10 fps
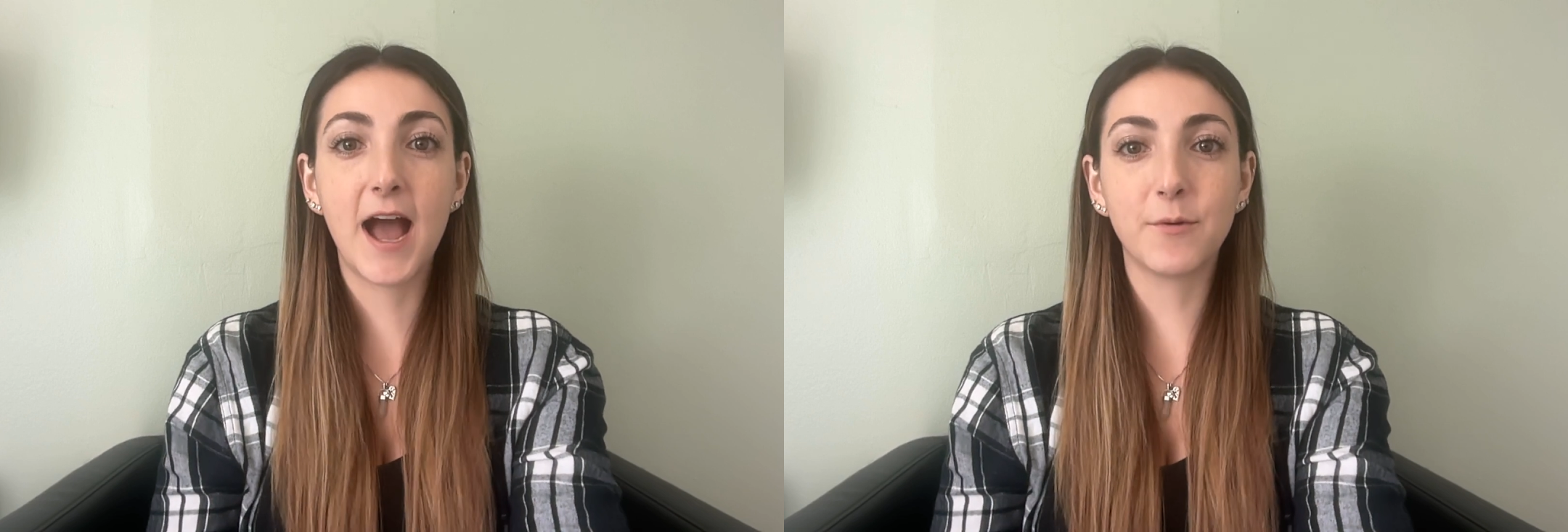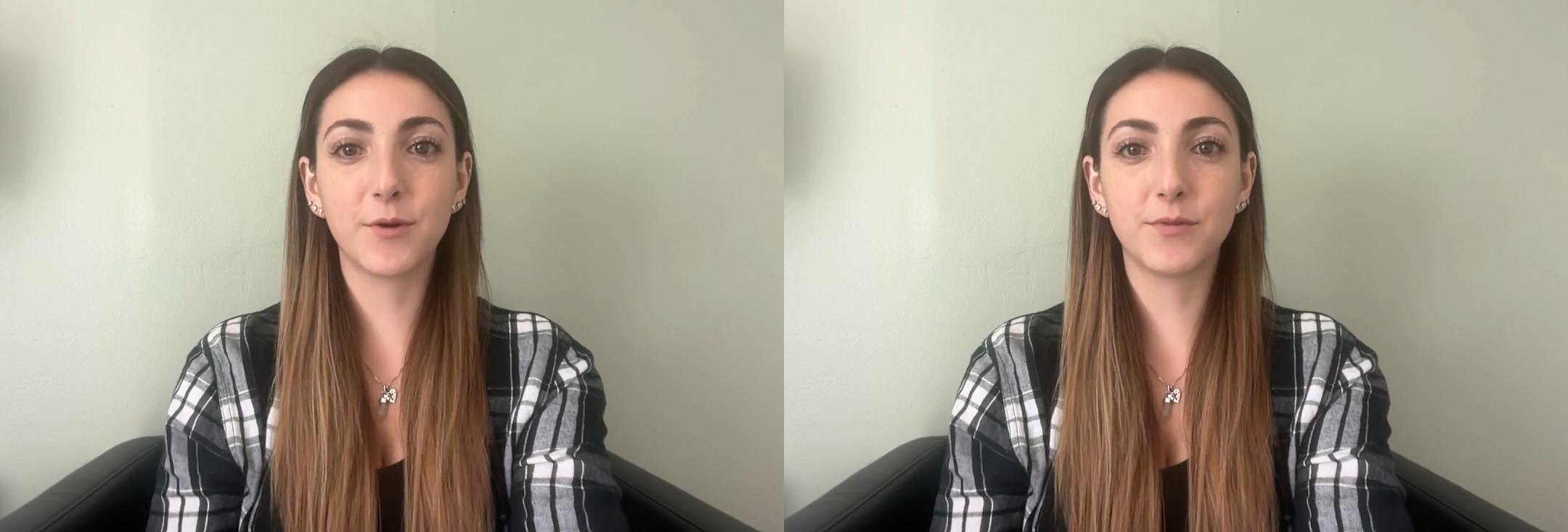
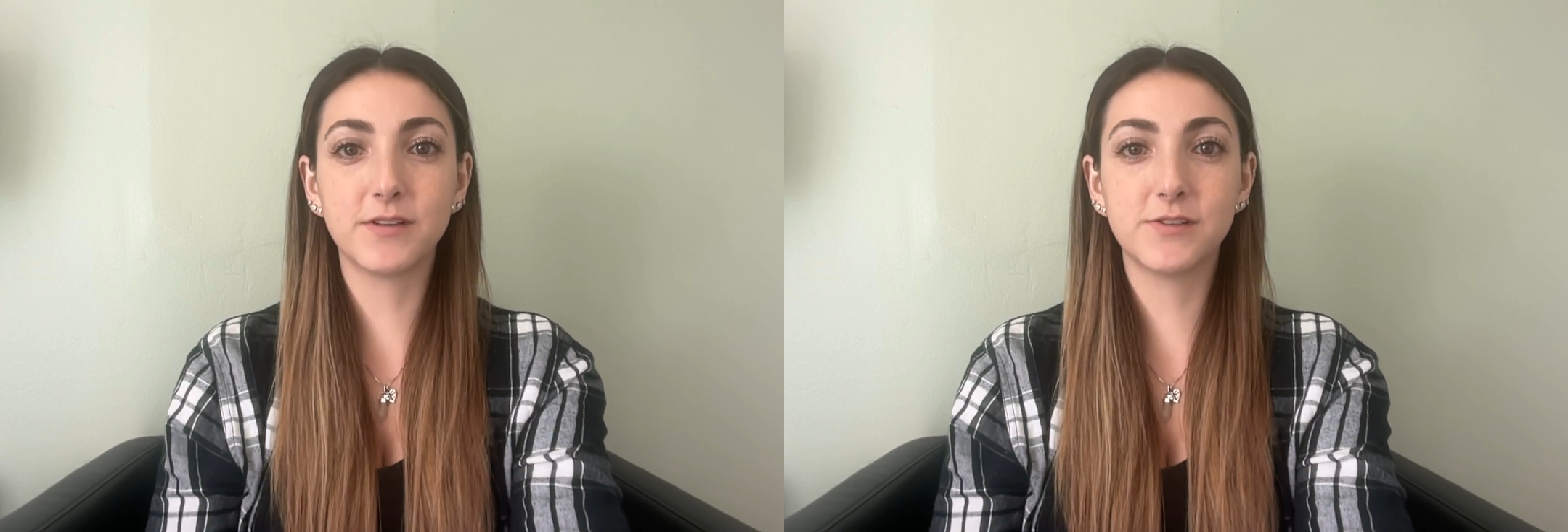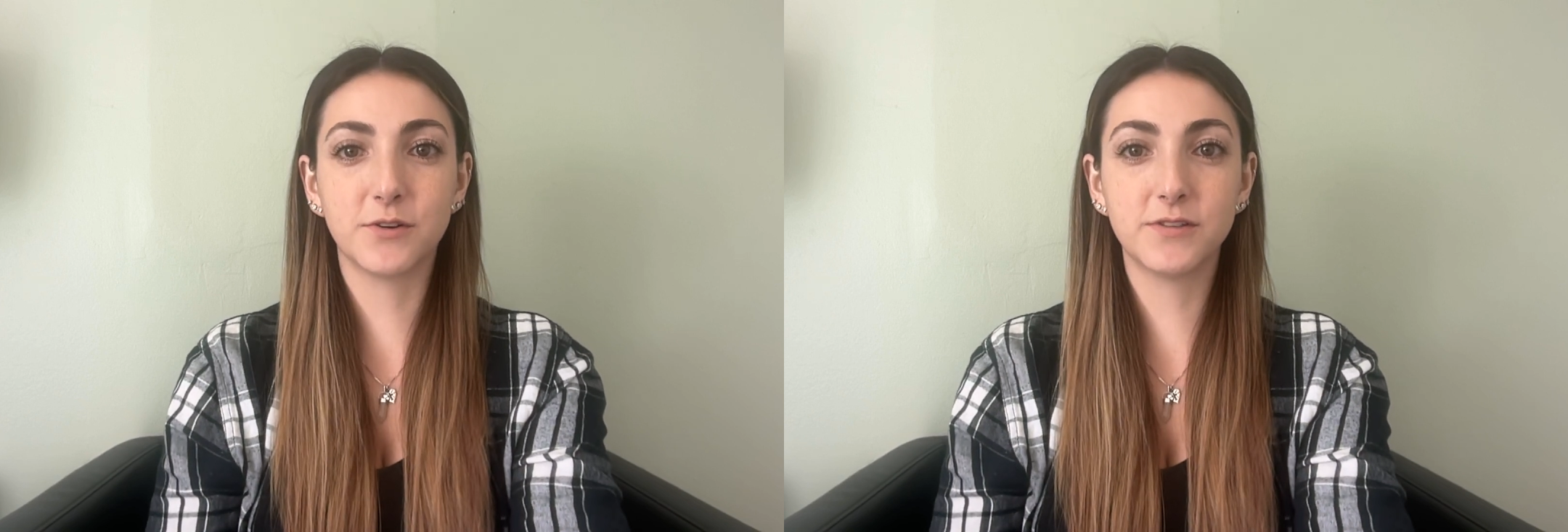I work with
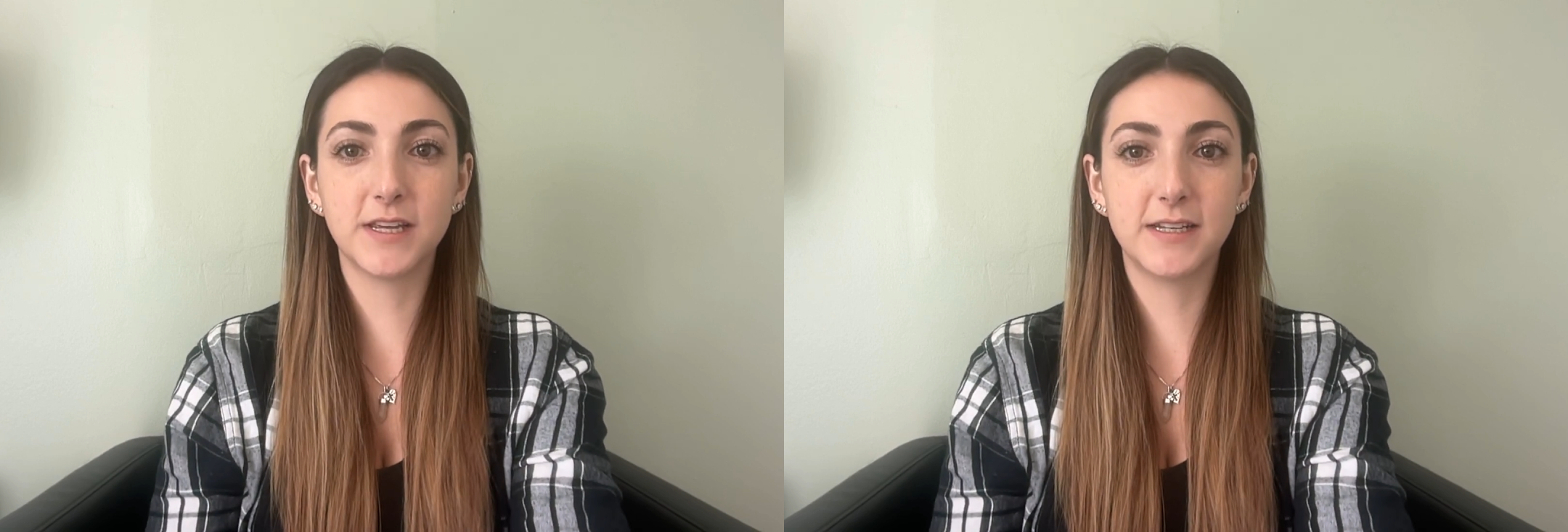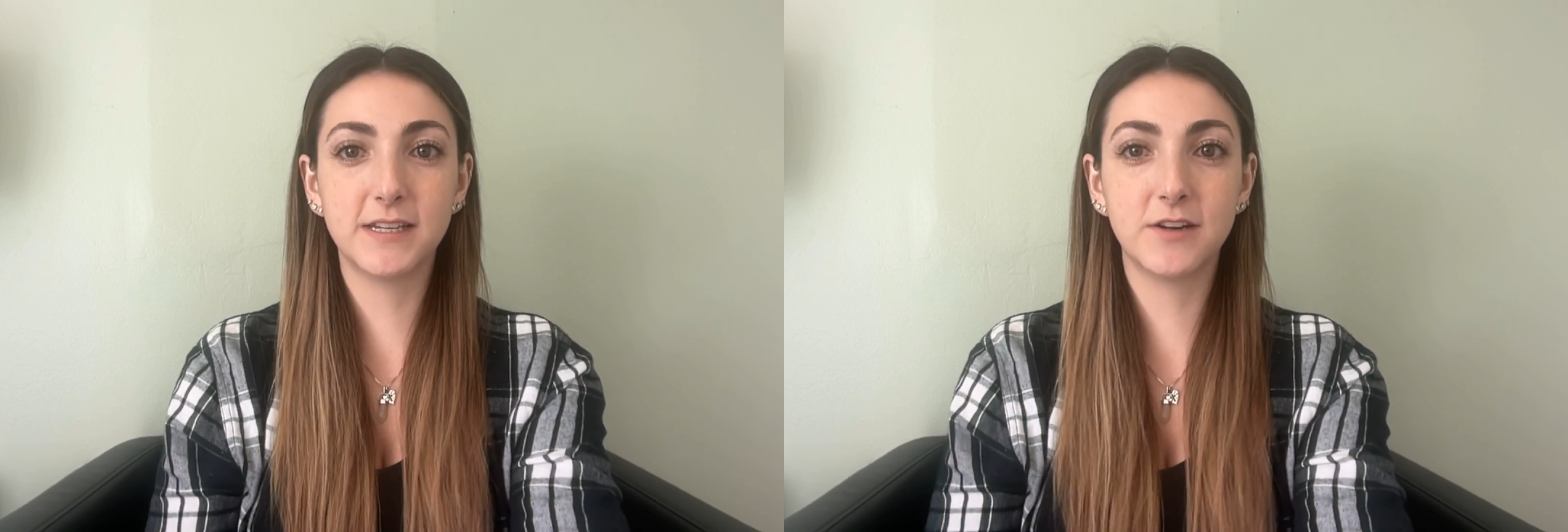adults
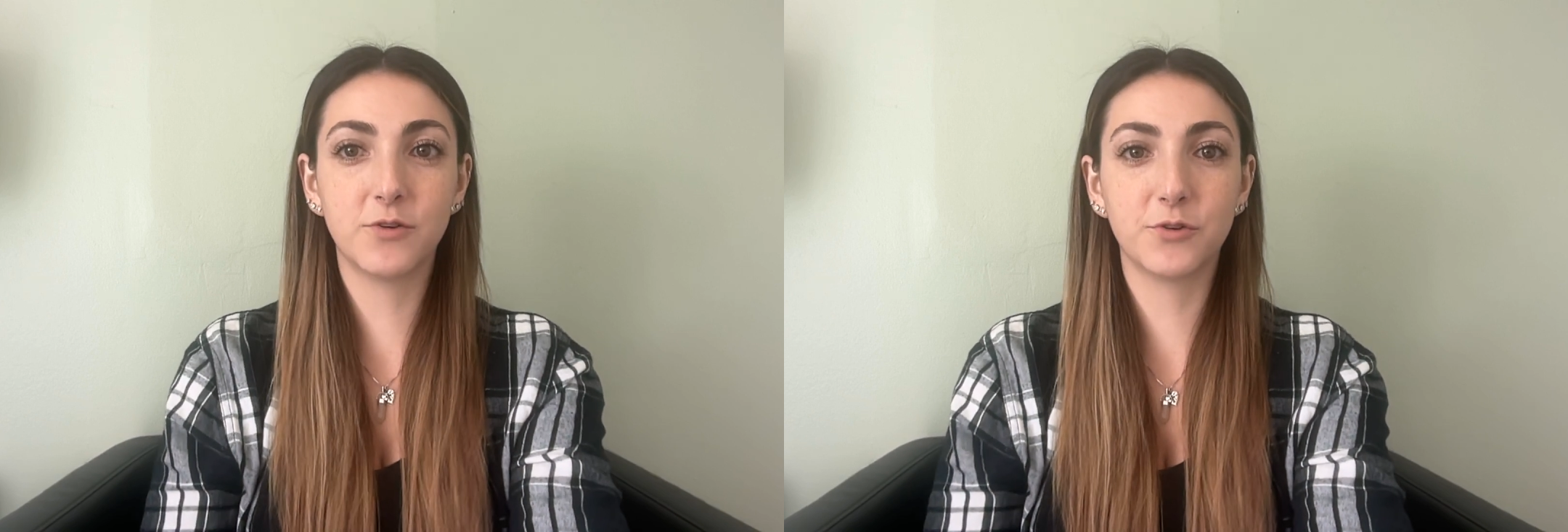18 and